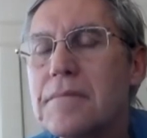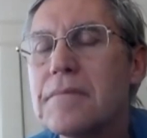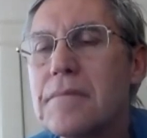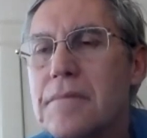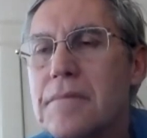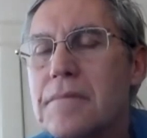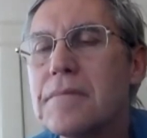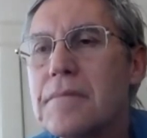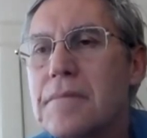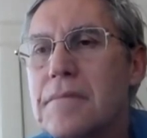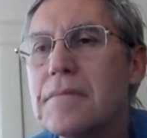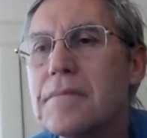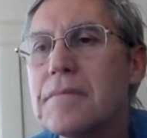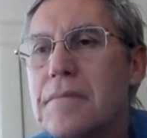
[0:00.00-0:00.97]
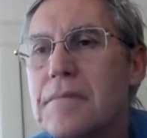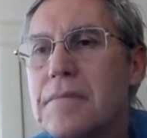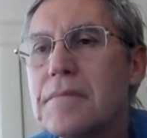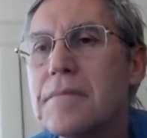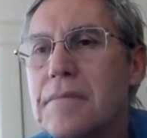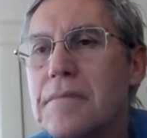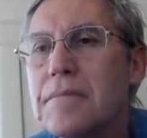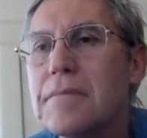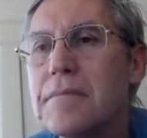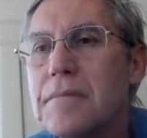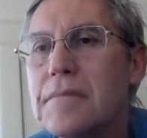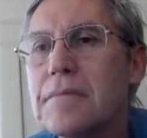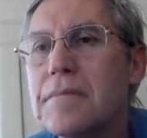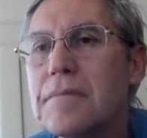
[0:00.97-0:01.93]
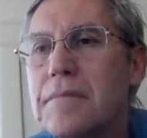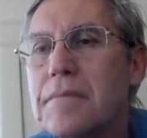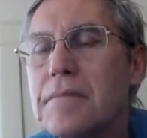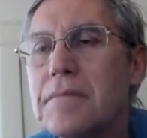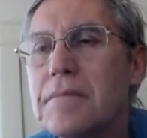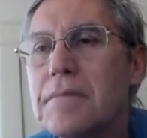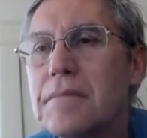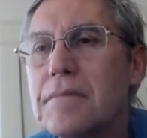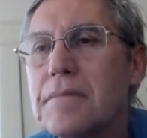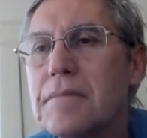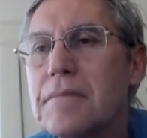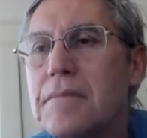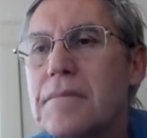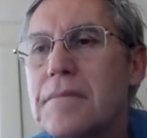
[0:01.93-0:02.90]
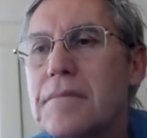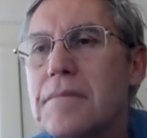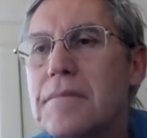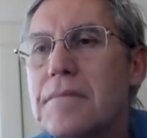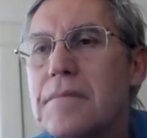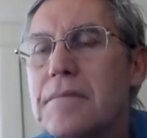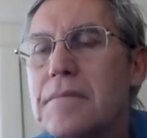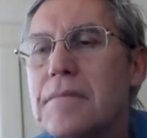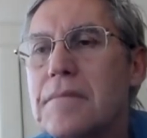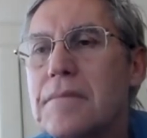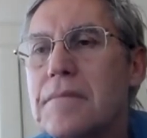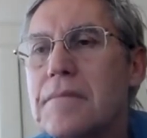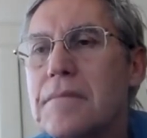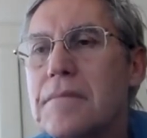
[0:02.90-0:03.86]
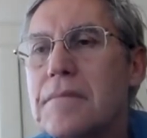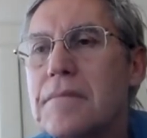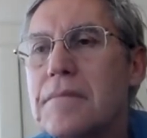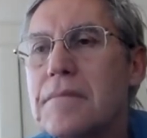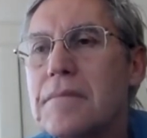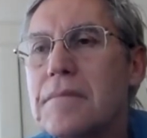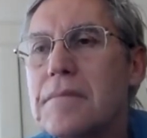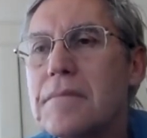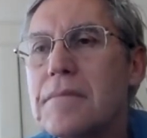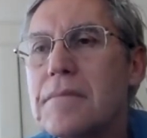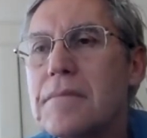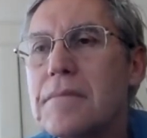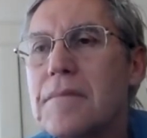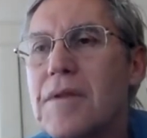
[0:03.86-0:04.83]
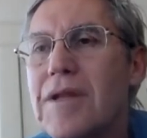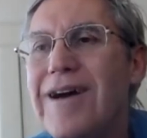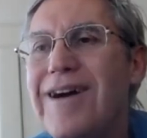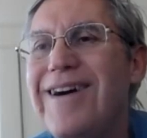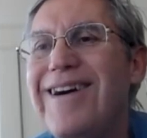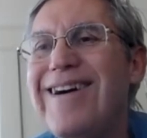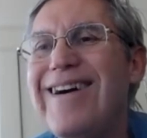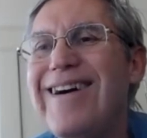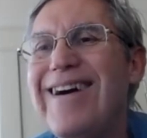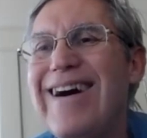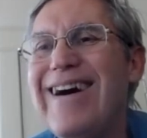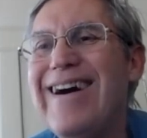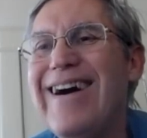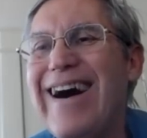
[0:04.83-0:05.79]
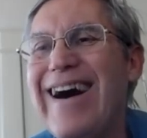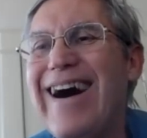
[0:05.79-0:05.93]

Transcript: The person shown says nothing.